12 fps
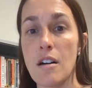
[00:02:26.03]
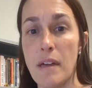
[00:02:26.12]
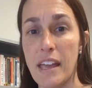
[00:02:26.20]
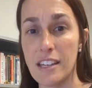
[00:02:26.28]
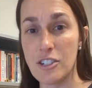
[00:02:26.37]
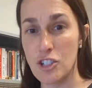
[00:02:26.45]

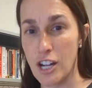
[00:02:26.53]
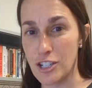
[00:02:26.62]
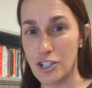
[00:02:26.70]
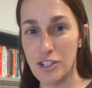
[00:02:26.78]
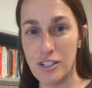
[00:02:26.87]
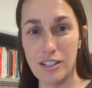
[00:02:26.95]
Hand
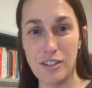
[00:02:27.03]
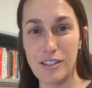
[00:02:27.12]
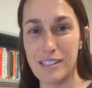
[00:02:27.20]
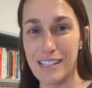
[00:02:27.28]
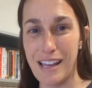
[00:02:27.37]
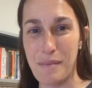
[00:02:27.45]
gestures, as you
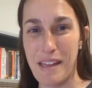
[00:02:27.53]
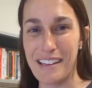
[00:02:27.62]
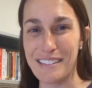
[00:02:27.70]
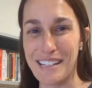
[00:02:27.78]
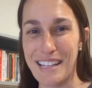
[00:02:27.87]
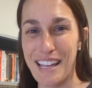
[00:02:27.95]
can see, I make a
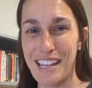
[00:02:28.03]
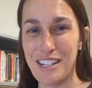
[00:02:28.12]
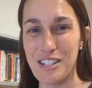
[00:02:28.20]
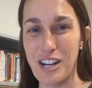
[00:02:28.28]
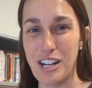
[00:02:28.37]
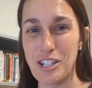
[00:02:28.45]
lot of
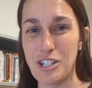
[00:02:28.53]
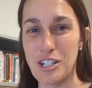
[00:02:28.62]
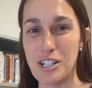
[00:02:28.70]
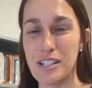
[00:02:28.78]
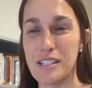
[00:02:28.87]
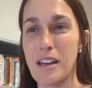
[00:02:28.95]
hand
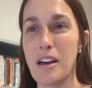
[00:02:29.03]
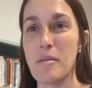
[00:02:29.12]
gestures.